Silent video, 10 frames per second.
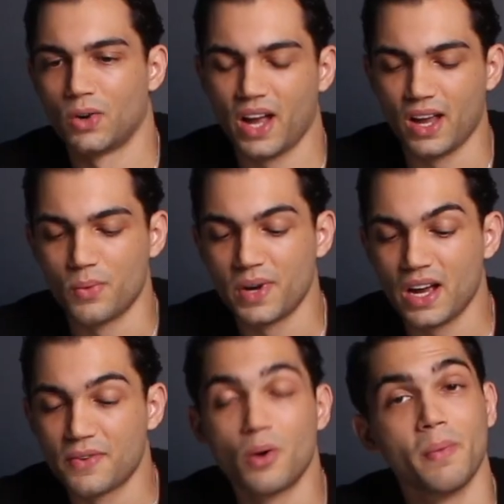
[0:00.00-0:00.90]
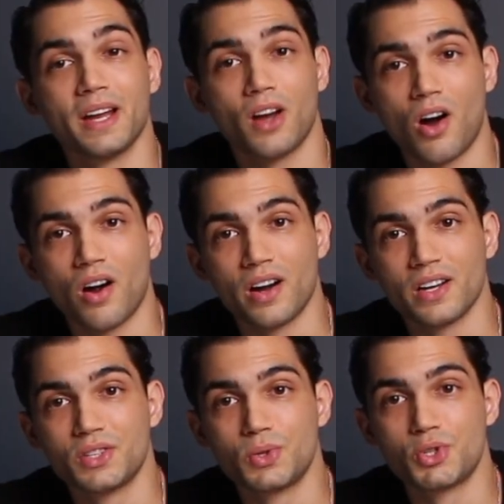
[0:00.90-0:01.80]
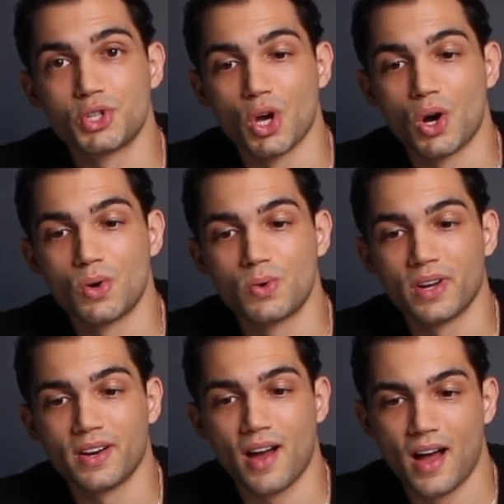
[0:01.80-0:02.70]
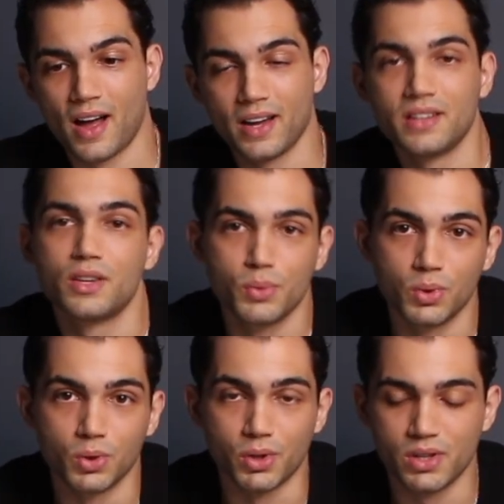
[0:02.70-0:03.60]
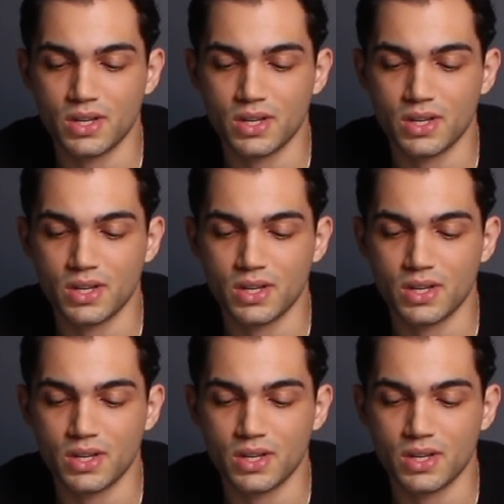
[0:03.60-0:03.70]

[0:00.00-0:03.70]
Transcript: Okay, we have Command R to show and hide the ruler.